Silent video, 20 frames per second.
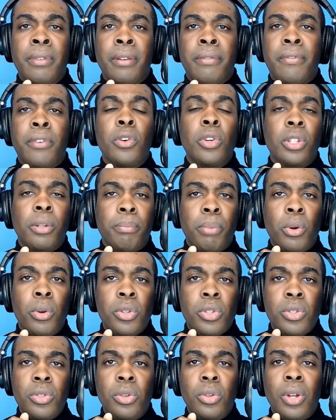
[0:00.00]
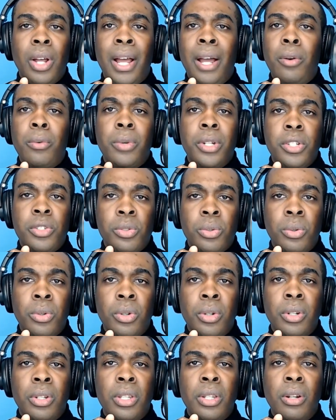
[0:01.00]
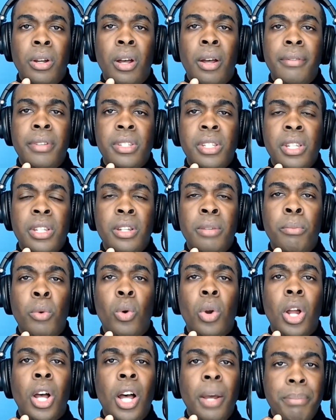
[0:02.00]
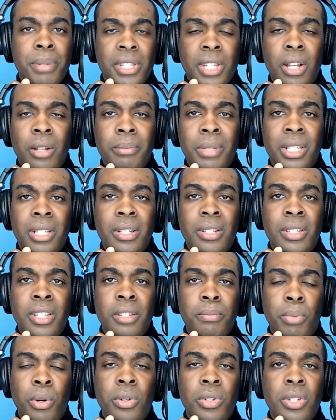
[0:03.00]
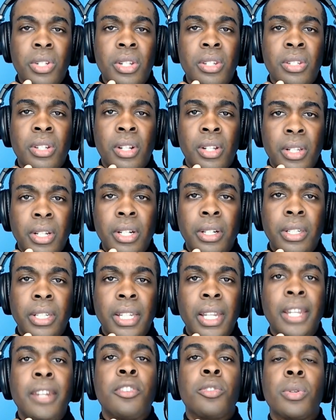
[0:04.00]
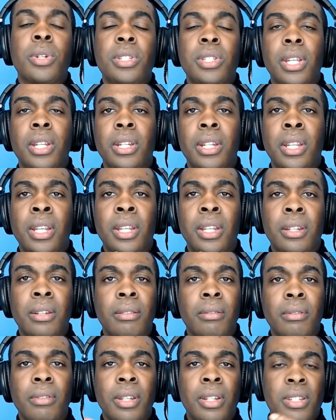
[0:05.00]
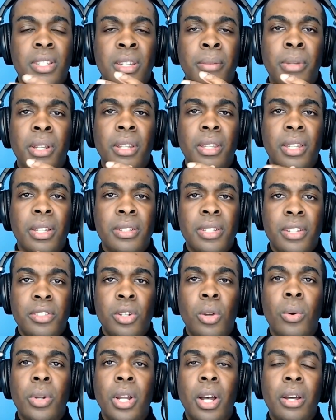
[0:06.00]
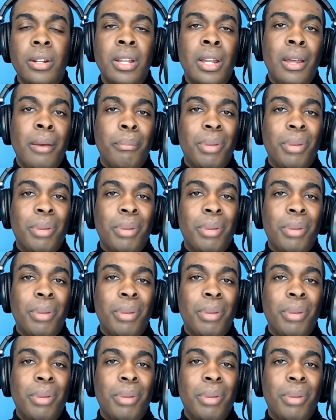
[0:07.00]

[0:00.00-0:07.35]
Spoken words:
further personal outreach, or obviously more upsell, because this person is clearly interested in some of the things that's going on.